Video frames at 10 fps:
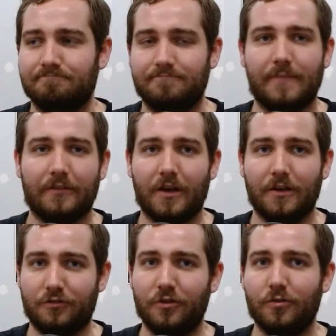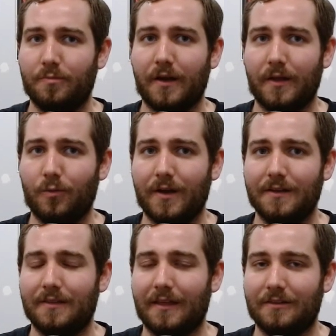That's not a joke, by the way,
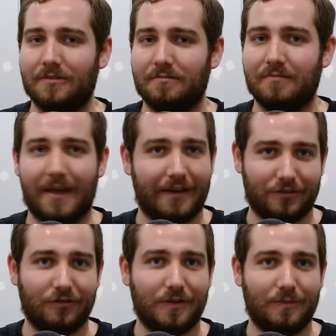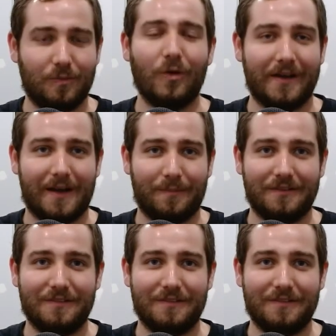that's actually what happens.